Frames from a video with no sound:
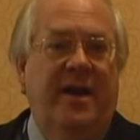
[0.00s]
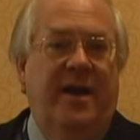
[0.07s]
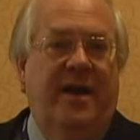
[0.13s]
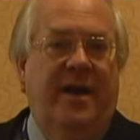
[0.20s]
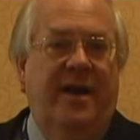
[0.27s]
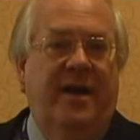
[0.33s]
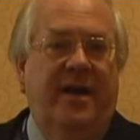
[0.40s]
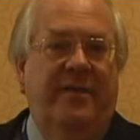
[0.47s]

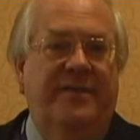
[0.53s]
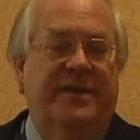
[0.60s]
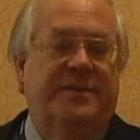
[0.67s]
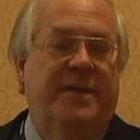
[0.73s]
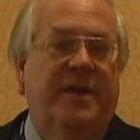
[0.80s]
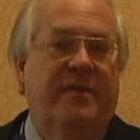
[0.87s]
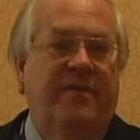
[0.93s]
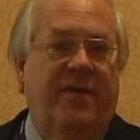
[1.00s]
I've just
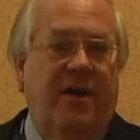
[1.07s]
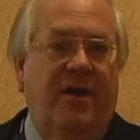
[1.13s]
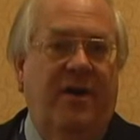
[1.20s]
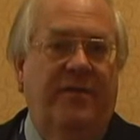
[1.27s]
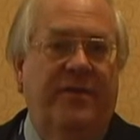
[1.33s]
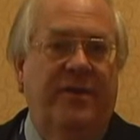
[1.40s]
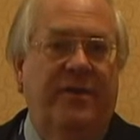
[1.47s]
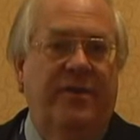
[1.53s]
been
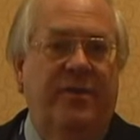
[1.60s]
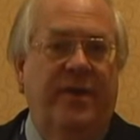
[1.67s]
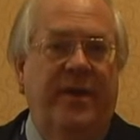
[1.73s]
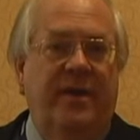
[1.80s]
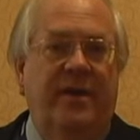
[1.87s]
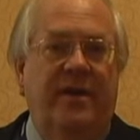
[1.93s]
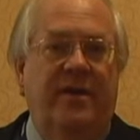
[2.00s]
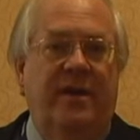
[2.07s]
involved in
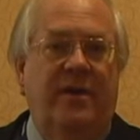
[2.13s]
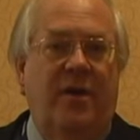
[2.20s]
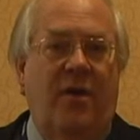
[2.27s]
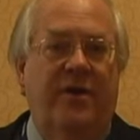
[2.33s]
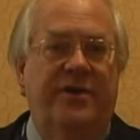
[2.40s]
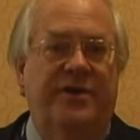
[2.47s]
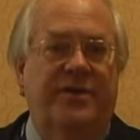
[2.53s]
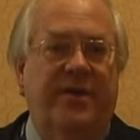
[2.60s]
doing a
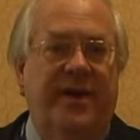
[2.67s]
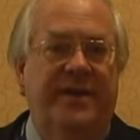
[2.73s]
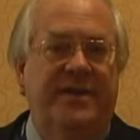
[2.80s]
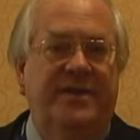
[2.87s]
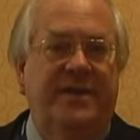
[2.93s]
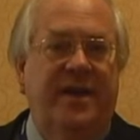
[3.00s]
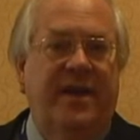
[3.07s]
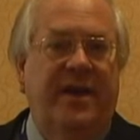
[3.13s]
large trade
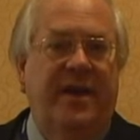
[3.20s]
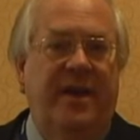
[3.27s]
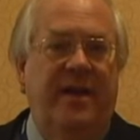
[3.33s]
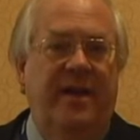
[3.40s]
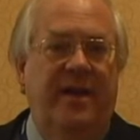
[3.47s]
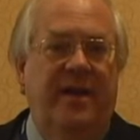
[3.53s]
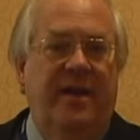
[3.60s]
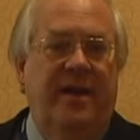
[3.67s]
study
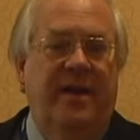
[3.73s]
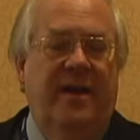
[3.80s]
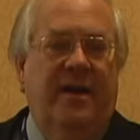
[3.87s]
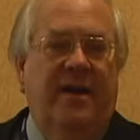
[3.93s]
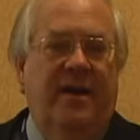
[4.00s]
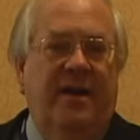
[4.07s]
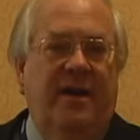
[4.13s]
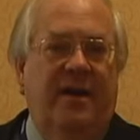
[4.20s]

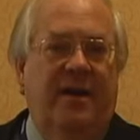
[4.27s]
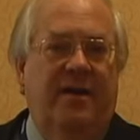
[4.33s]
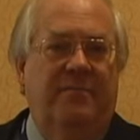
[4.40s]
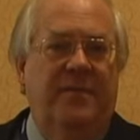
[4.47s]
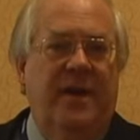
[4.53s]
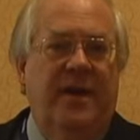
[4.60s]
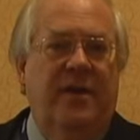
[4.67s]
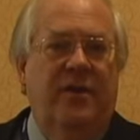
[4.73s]

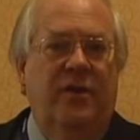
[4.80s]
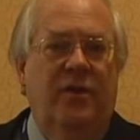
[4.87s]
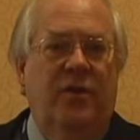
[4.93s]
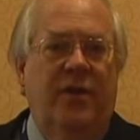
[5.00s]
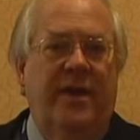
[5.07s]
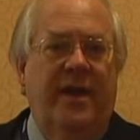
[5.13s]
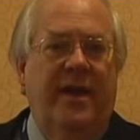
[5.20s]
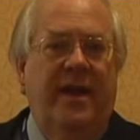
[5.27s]

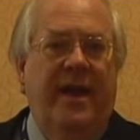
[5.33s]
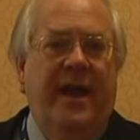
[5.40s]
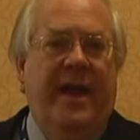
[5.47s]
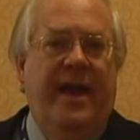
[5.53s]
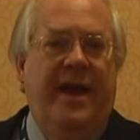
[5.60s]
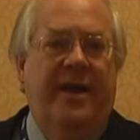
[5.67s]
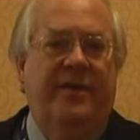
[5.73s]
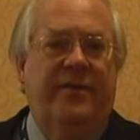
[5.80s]
looking
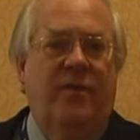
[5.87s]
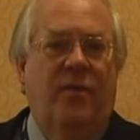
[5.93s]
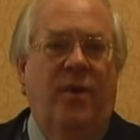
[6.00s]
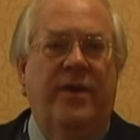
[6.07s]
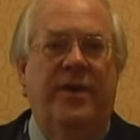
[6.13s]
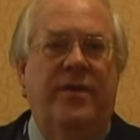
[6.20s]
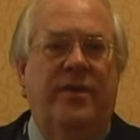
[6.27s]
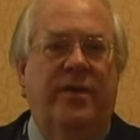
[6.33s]
at
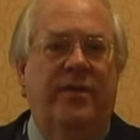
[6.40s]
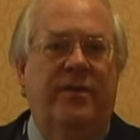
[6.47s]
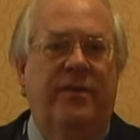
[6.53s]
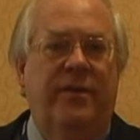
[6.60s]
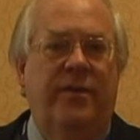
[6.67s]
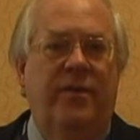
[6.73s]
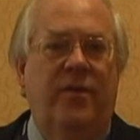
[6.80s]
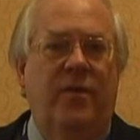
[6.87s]
what you can
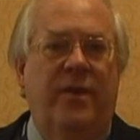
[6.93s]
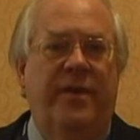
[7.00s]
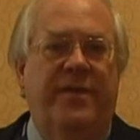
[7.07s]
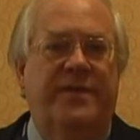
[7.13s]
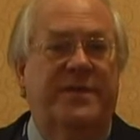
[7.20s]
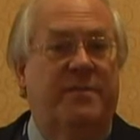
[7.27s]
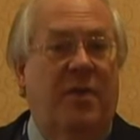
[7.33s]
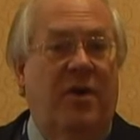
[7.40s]
do with
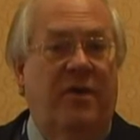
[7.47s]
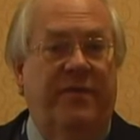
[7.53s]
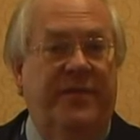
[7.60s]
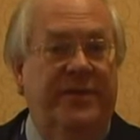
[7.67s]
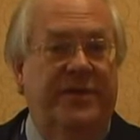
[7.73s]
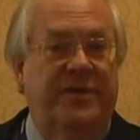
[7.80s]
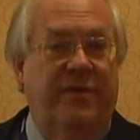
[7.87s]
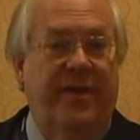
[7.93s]
small
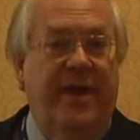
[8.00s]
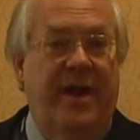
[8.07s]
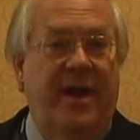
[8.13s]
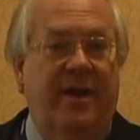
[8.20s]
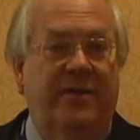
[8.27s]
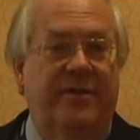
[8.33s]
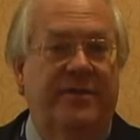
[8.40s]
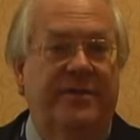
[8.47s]
fission
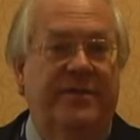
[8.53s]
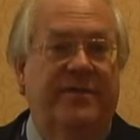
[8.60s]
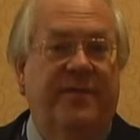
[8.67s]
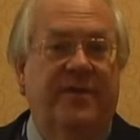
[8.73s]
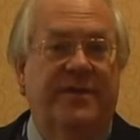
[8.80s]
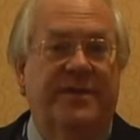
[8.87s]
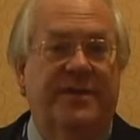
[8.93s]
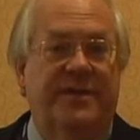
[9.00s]
reactors
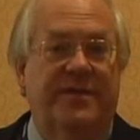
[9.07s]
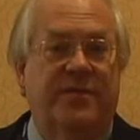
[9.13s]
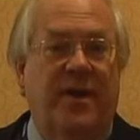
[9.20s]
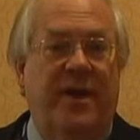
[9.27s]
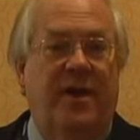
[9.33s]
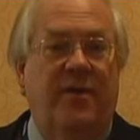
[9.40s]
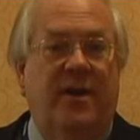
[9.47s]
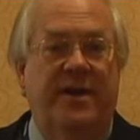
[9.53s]
versus
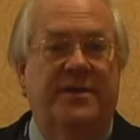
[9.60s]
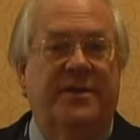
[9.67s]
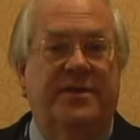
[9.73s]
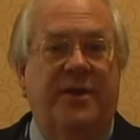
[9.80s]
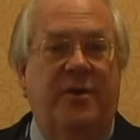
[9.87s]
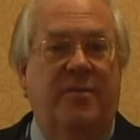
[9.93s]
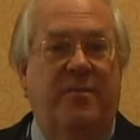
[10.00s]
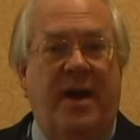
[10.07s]

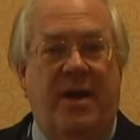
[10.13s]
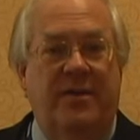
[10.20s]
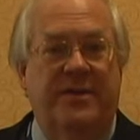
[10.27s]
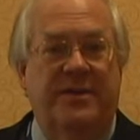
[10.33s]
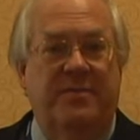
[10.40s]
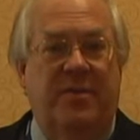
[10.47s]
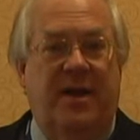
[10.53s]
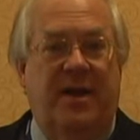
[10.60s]
radioisotope power
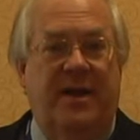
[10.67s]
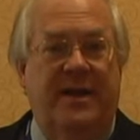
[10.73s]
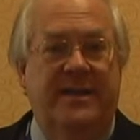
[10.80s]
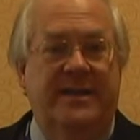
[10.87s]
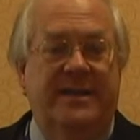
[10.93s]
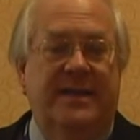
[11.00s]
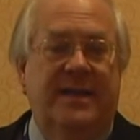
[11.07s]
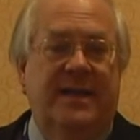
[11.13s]
supplies.